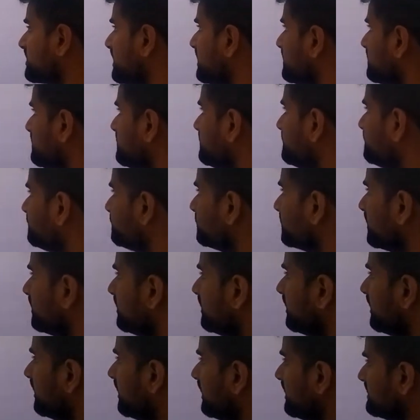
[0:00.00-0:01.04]
triangle?
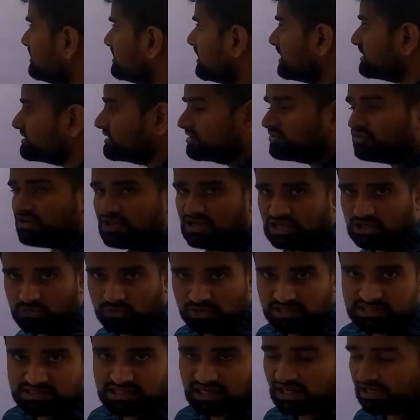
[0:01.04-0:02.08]
It has three
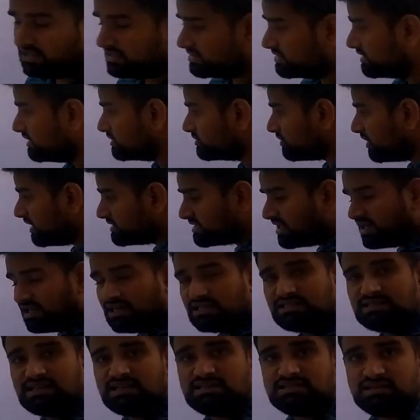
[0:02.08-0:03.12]
equal sides. So as I
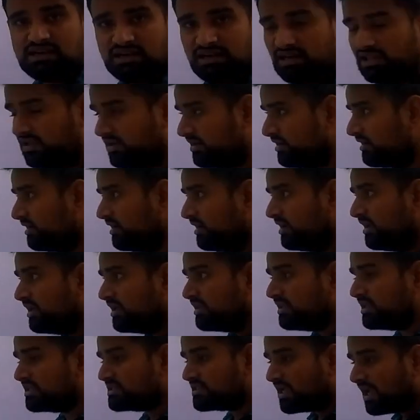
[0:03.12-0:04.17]
discussed earlier,
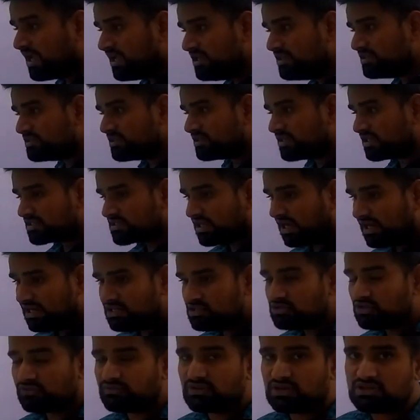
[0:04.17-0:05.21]
the
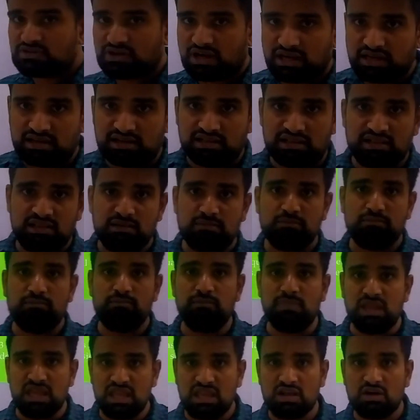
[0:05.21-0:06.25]
sides of the triangle
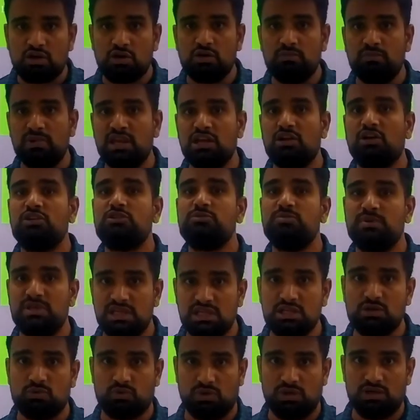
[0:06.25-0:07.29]
may or may not
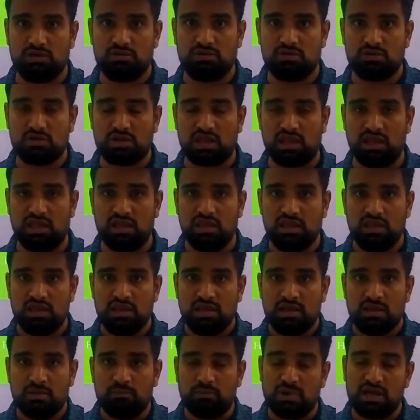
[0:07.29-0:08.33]
be equal. Okay,
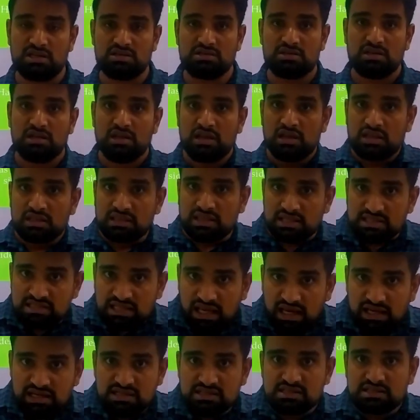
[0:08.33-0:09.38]
but the
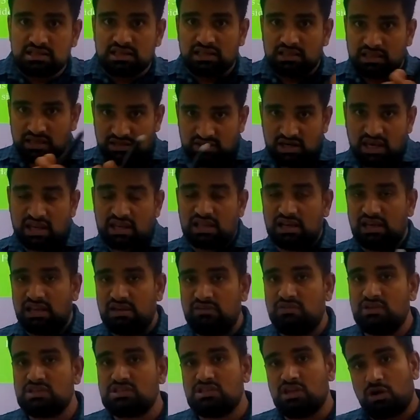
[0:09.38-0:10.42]
triangle
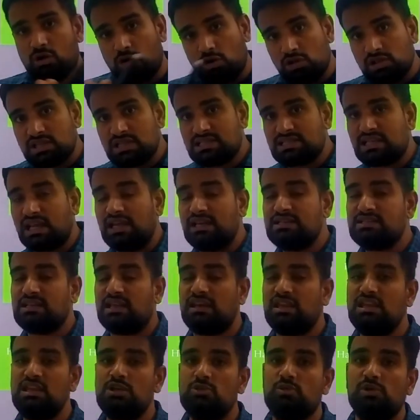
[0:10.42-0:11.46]
in which all the sides
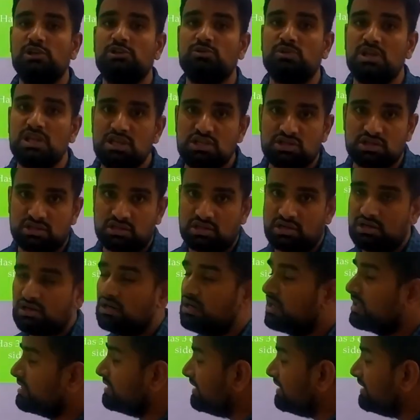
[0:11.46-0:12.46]
are equal to each other,